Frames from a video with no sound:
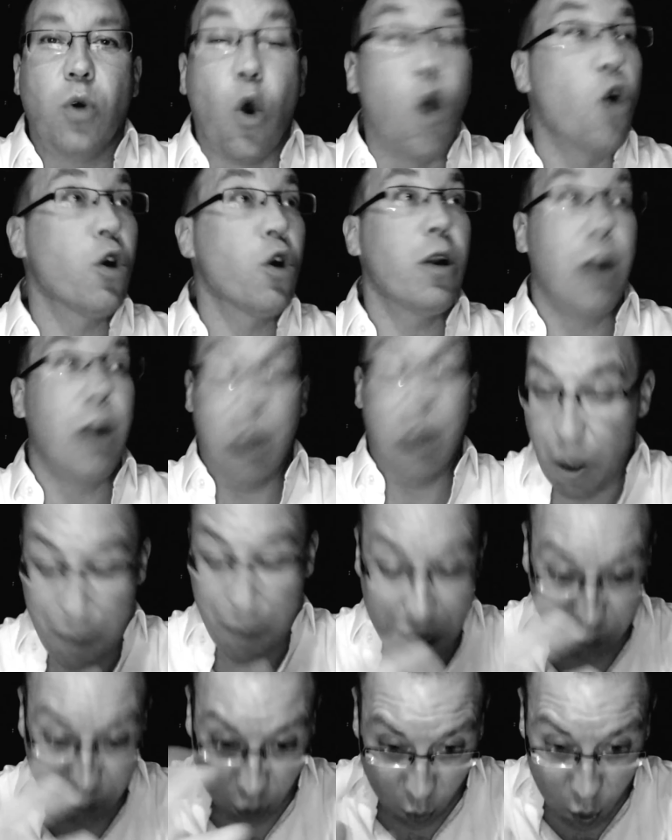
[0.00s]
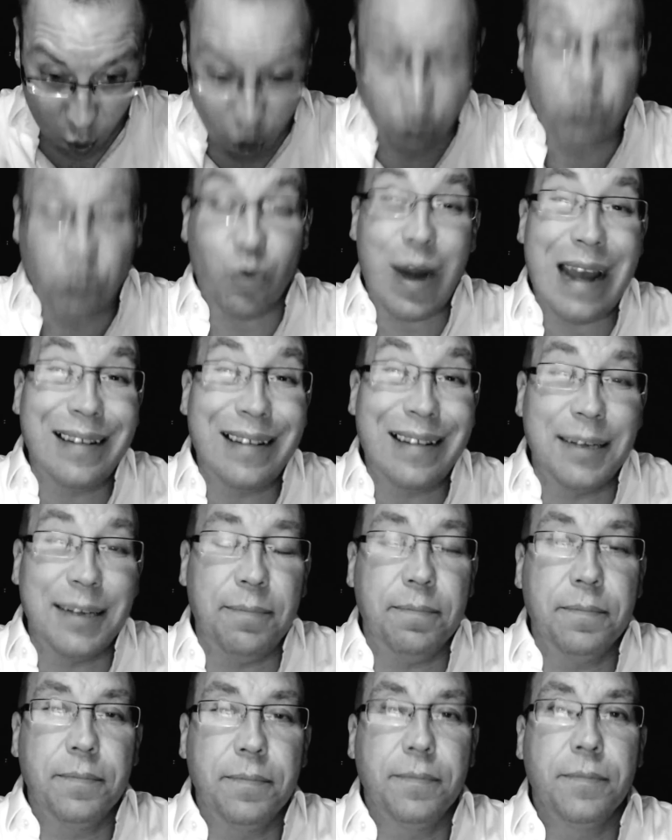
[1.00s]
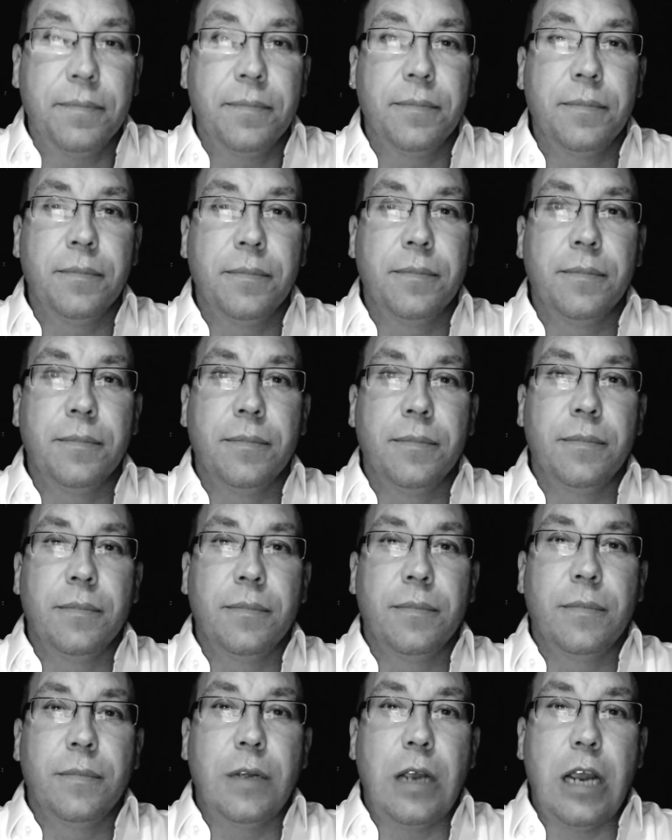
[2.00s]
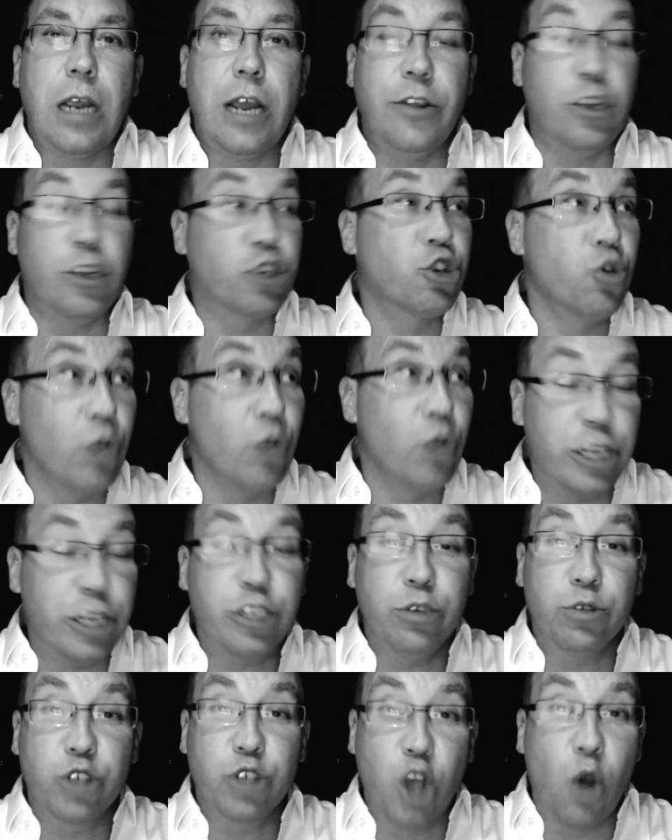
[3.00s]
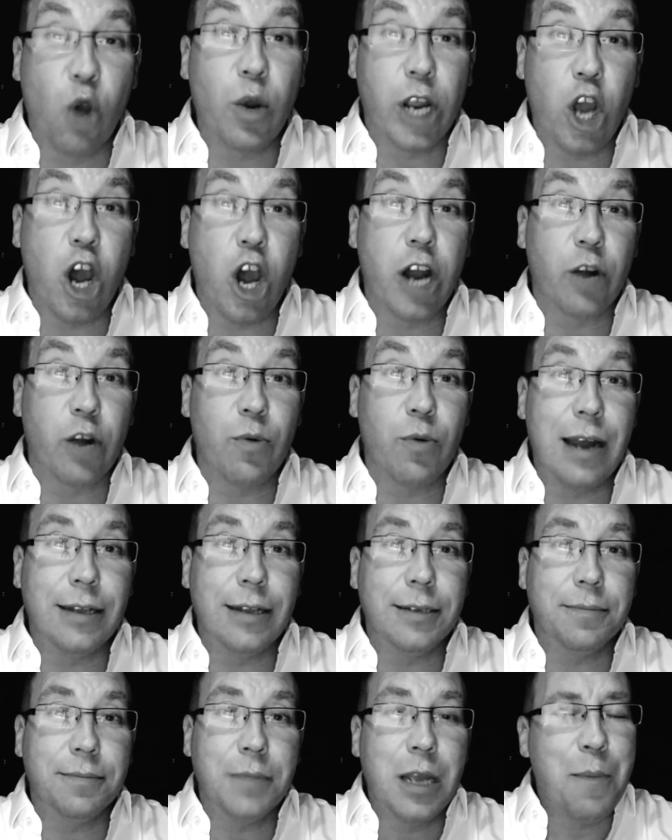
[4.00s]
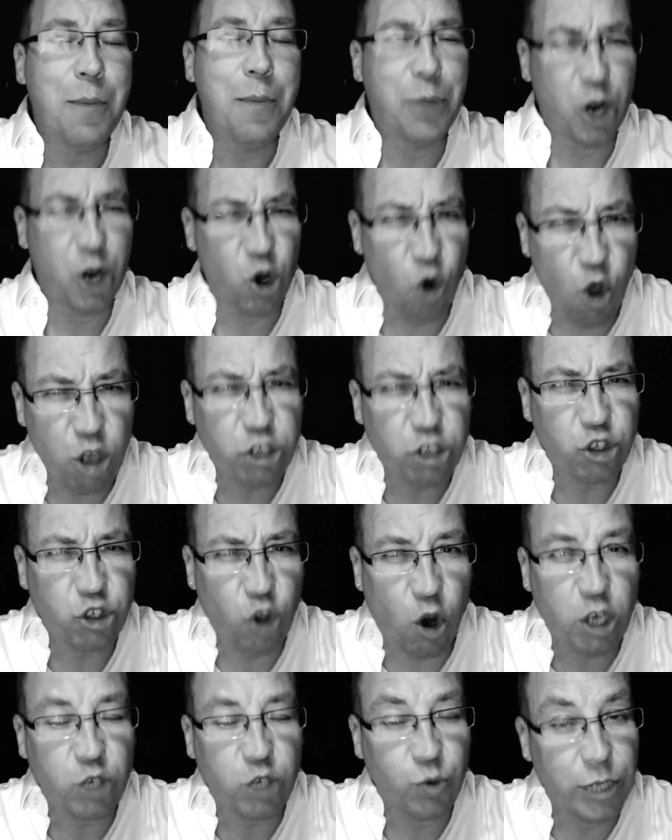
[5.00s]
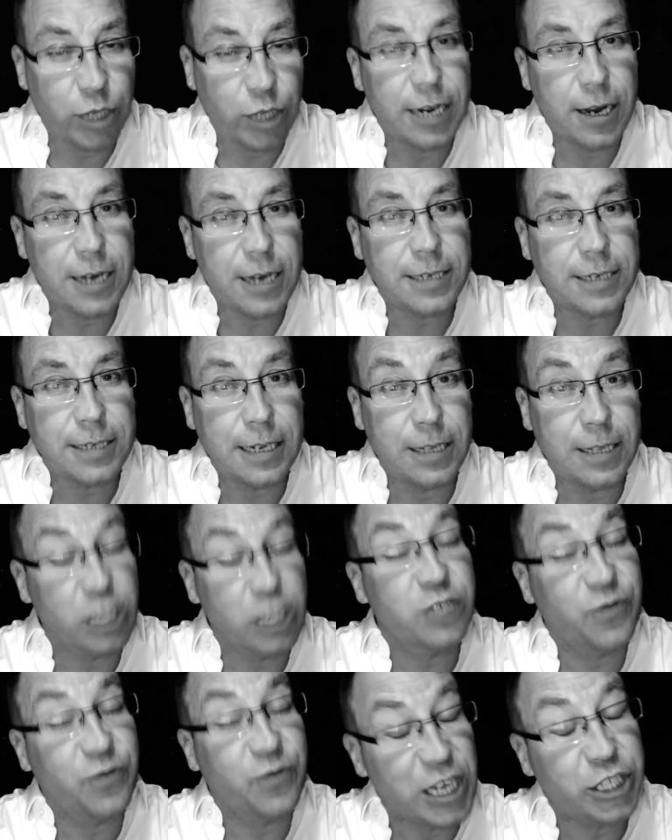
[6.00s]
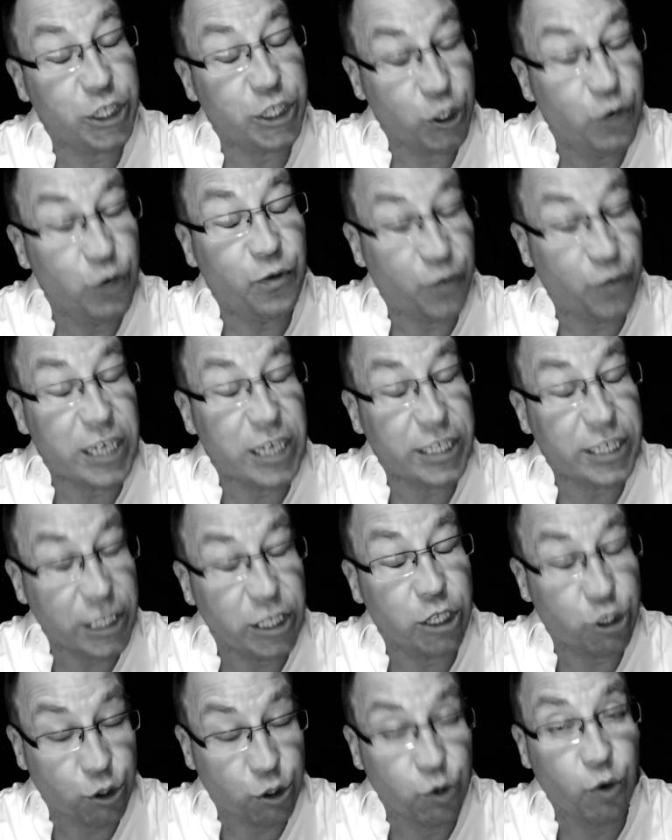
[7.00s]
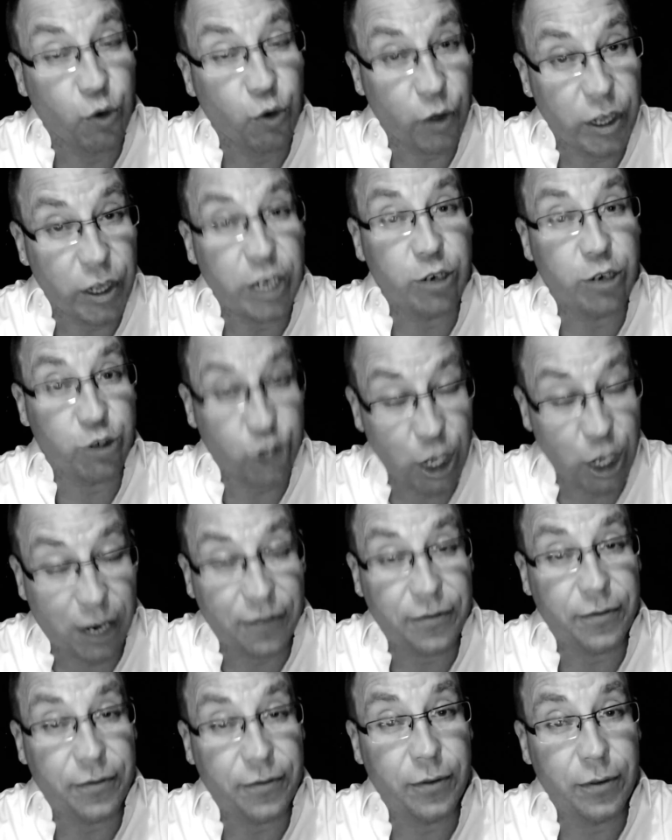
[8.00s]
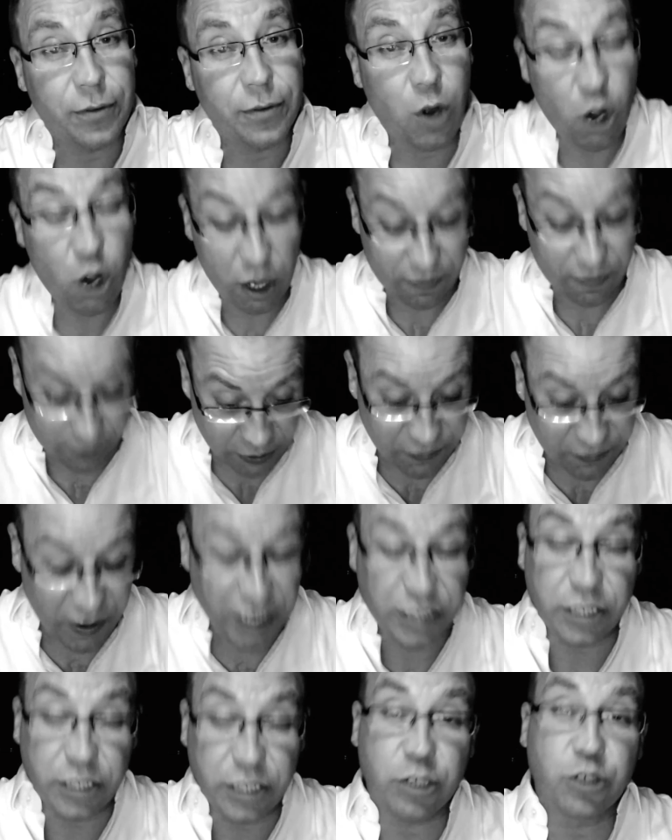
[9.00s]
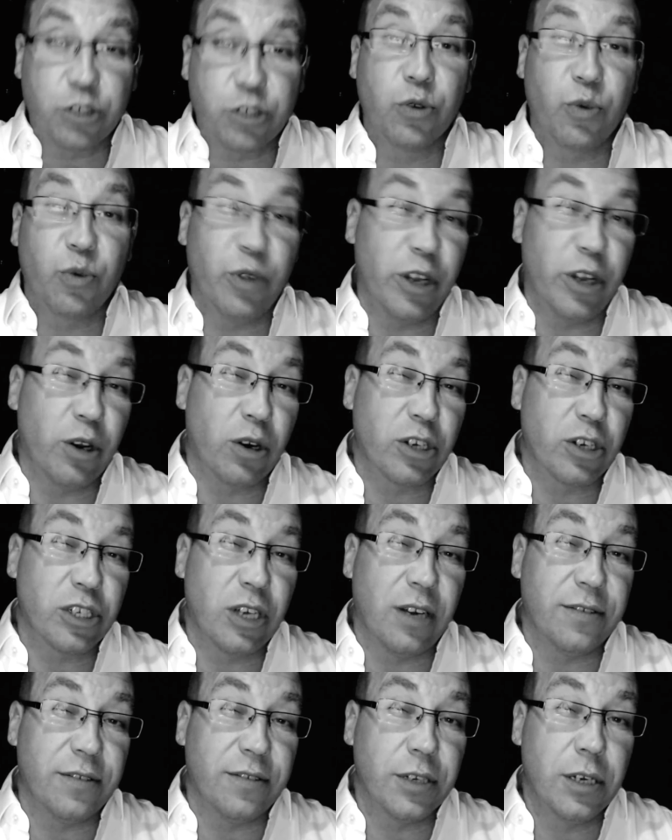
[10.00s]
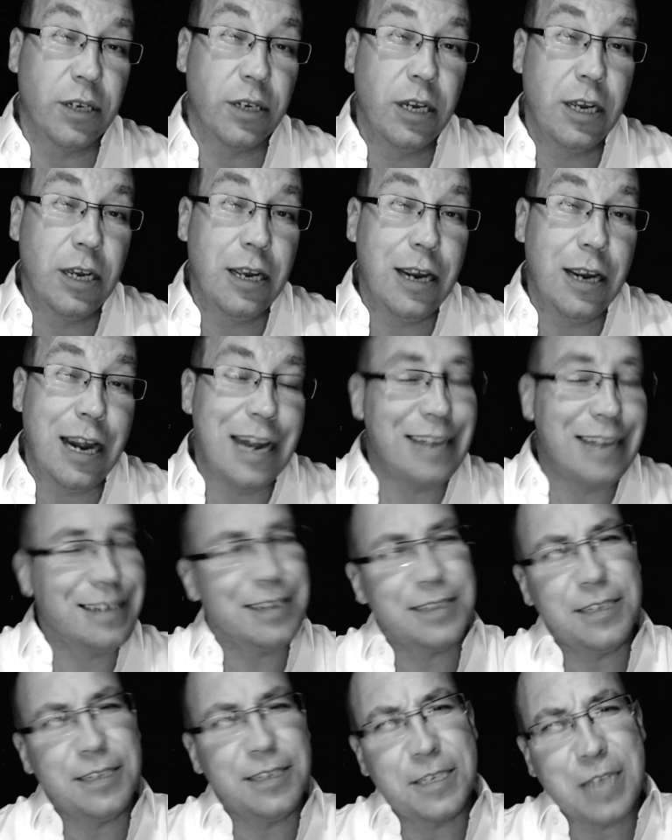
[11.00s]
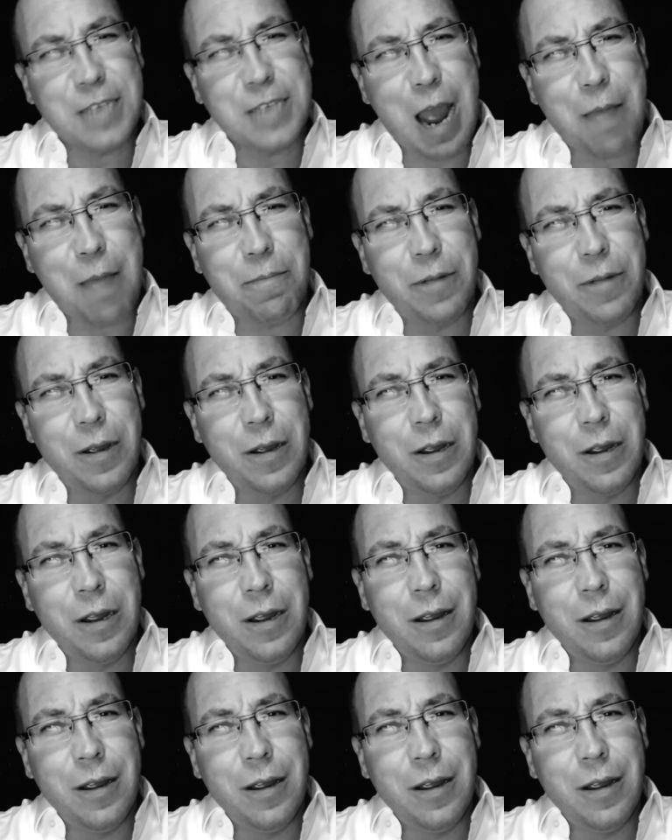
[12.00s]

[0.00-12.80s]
or about the world around them and the true issues going on around them. But it all starts within us, and thus you facing the truth within yourself. All of us facing the truth within ourselves. And it doesn't stop.